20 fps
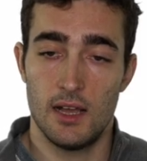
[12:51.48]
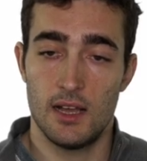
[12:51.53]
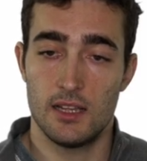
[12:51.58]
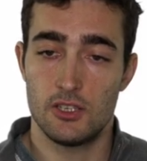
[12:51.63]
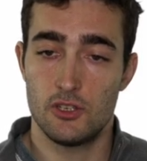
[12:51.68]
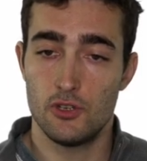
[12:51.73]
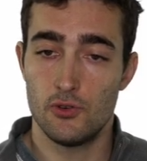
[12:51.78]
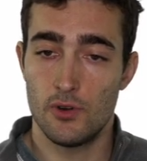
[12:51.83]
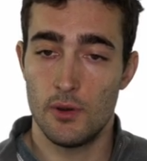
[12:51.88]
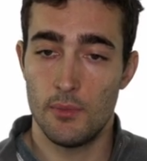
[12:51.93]

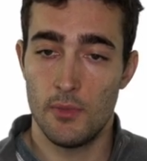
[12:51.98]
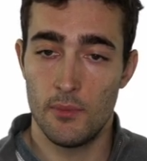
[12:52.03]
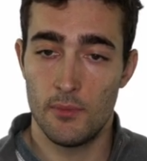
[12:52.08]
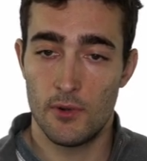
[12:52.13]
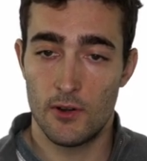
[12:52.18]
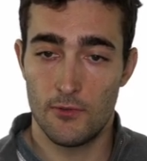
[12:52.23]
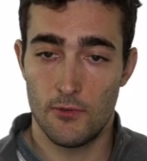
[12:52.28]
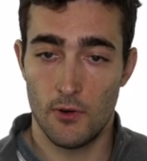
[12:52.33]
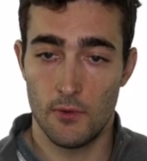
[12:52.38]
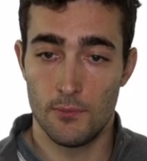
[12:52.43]
as you
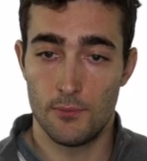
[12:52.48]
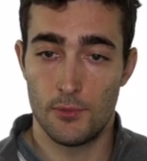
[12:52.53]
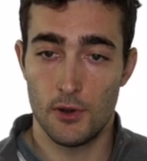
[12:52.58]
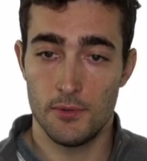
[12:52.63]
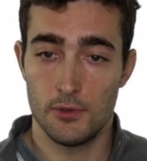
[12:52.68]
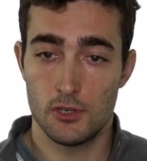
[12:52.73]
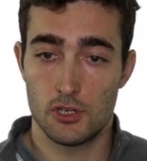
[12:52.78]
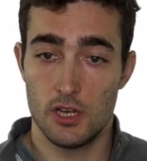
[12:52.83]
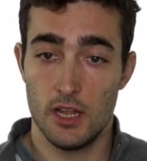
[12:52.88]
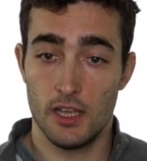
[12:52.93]
remember from
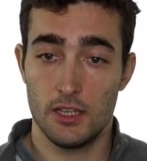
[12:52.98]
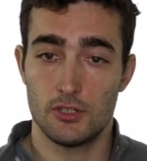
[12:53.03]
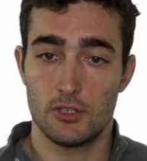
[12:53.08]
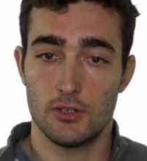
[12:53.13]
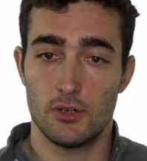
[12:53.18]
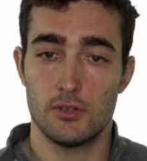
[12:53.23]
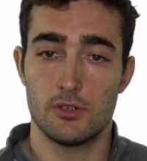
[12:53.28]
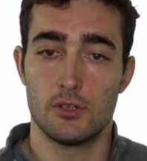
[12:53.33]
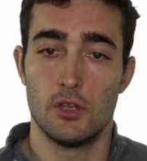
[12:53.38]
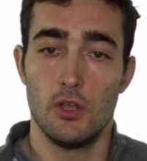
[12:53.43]
previous
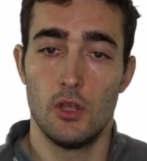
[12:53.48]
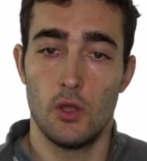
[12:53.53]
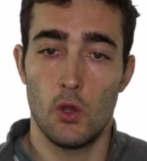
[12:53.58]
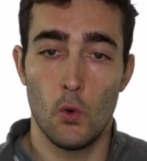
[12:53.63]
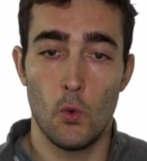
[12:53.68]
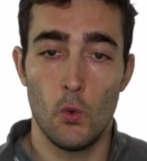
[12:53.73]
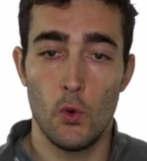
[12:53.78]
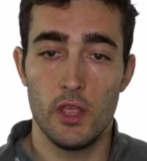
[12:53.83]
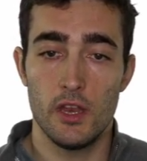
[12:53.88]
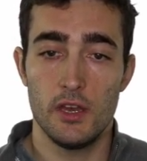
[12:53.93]
lectures,
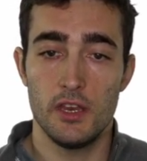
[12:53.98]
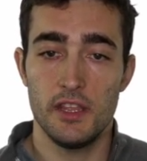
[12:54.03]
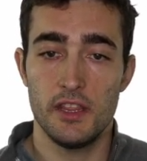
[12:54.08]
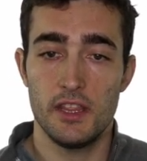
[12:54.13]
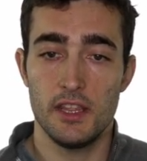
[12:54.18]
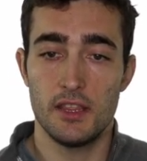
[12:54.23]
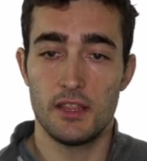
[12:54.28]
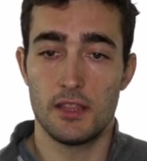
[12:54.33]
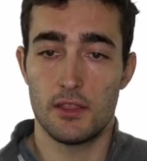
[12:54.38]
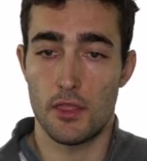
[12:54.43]
we
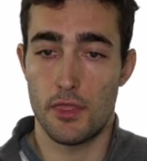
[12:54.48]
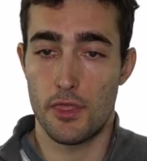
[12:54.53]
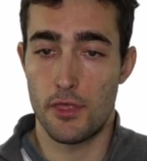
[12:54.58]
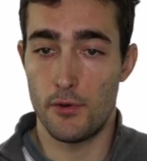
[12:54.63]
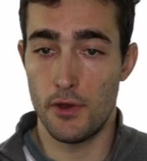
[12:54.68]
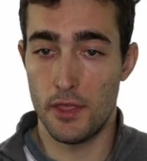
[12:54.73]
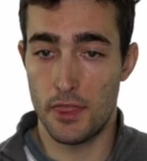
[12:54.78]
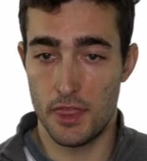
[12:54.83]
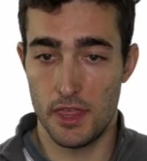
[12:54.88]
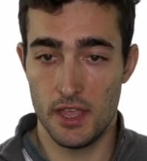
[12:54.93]
needed
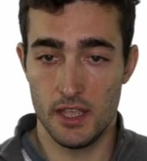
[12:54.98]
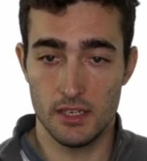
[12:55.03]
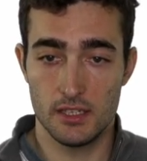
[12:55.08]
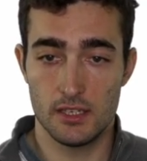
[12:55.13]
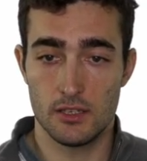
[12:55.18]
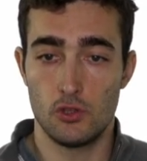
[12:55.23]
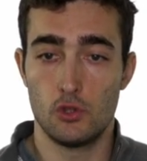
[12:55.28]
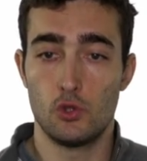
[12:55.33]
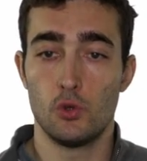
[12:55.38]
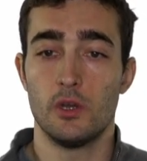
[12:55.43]
3
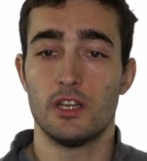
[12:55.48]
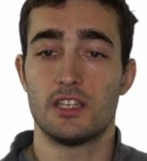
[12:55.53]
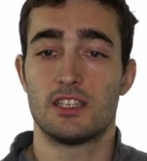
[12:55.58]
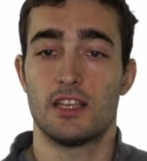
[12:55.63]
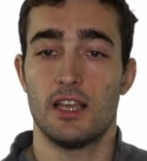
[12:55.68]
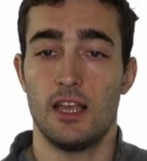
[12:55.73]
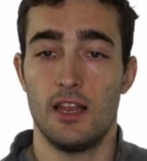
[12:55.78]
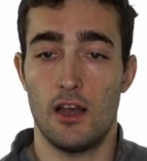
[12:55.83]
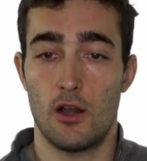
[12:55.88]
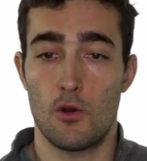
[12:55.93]
things to
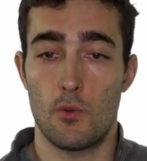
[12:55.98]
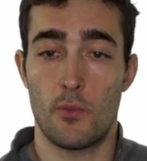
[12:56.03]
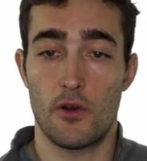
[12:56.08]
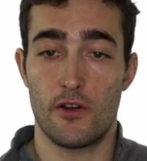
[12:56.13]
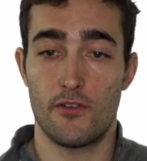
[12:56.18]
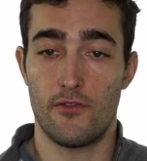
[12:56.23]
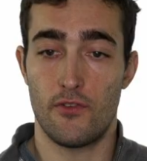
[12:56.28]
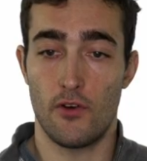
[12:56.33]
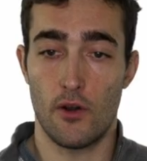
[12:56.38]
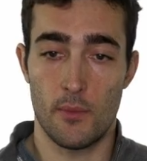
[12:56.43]
scale our
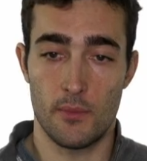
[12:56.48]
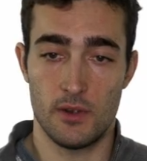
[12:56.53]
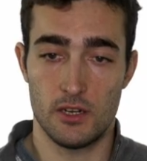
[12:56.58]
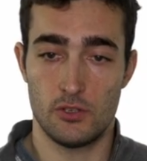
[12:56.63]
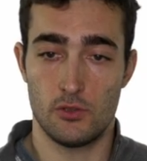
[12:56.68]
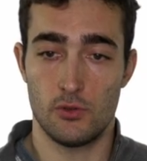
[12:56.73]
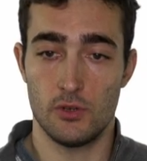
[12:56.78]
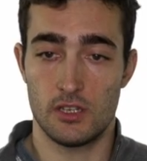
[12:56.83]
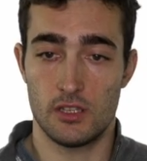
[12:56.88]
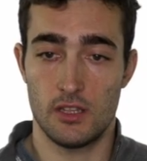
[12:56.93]
performance
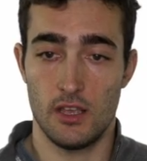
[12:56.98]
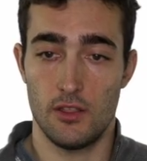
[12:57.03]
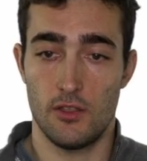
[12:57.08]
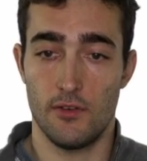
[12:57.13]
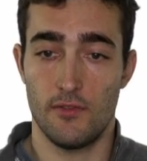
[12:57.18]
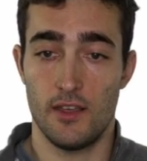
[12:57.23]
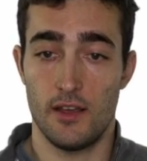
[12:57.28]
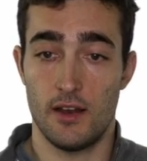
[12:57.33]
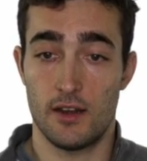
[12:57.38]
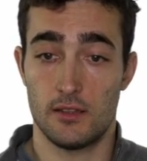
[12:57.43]
to the state
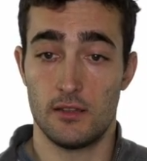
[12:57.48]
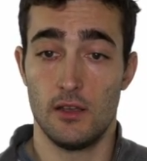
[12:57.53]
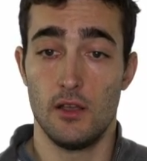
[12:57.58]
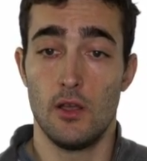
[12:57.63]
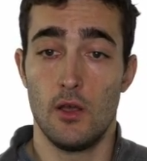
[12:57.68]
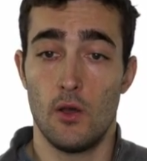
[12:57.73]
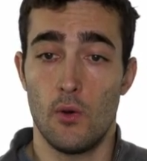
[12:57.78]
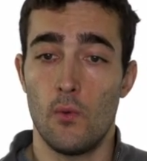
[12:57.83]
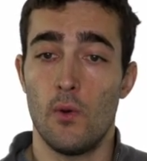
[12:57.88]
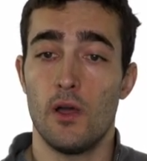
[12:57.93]
of the art.
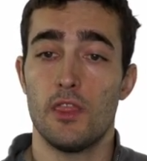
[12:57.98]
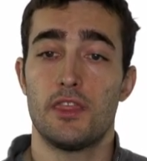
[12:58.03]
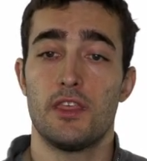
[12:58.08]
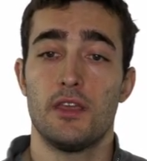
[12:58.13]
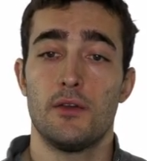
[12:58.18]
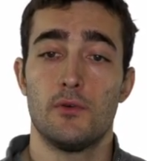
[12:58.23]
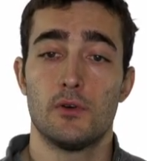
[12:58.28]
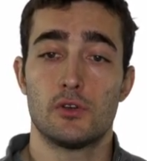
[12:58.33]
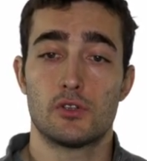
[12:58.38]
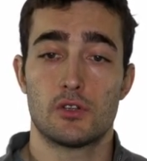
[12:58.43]
One
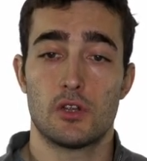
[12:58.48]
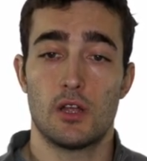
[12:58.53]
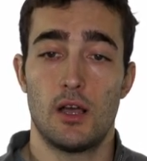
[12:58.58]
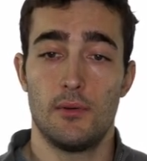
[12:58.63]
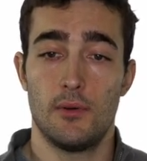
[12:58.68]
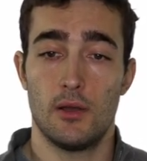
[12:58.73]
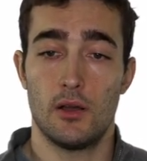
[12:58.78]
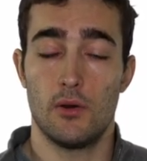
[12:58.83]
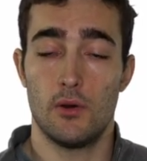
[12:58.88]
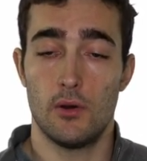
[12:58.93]
thing was
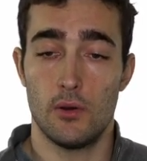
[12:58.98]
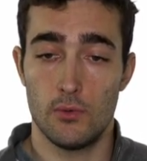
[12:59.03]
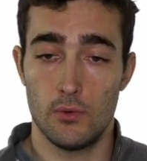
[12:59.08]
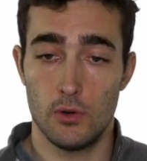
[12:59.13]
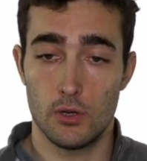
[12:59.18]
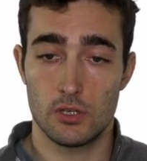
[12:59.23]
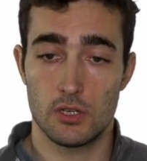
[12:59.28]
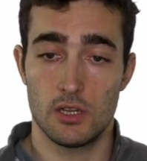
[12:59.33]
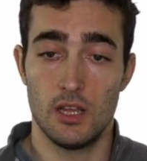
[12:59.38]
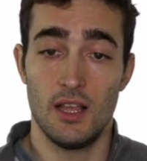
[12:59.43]

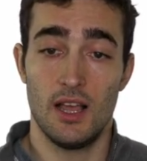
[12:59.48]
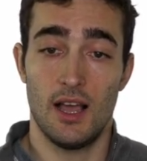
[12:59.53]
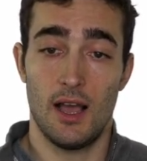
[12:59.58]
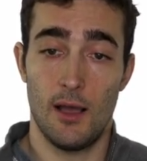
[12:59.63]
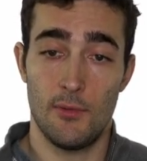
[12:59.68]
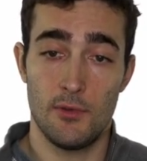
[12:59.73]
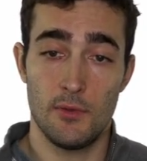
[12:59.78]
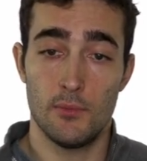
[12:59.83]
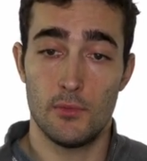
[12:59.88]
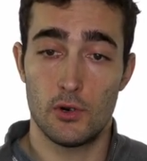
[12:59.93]

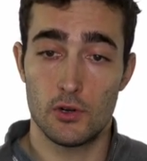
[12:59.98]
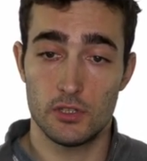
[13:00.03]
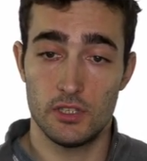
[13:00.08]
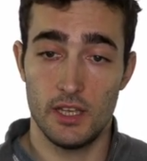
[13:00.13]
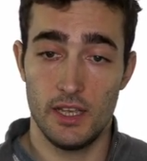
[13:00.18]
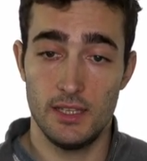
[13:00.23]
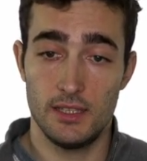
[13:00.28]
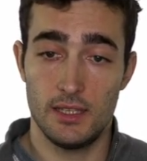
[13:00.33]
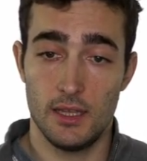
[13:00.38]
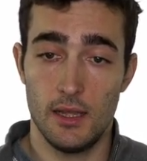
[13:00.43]
having more
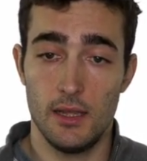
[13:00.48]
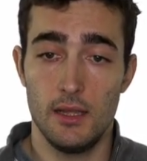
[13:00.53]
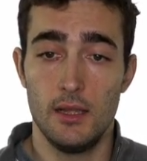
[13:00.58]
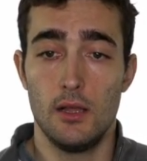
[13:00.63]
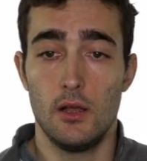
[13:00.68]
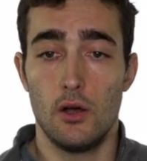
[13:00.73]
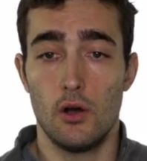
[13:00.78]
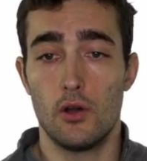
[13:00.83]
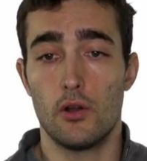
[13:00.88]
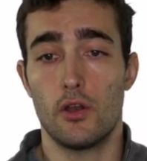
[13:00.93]
data,
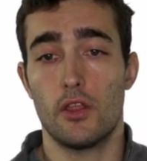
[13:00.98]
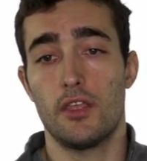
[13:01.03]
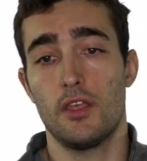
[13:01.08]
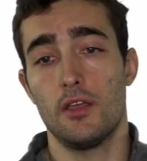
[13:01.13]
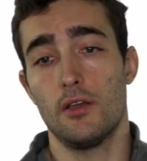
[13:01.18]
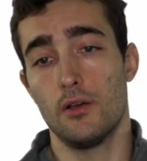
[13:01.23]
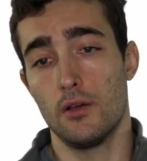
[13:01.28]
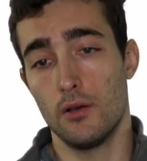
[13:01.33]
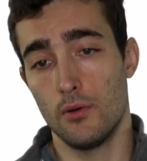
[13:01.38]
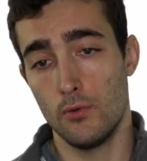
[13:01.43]
other
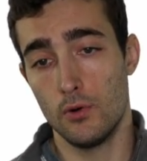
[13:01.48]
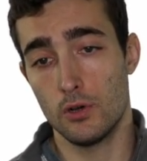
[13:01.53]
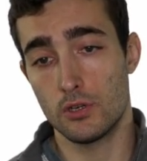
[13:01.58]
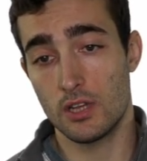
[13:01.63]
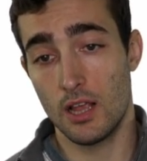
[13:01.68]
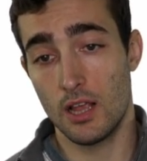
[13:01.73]
thing was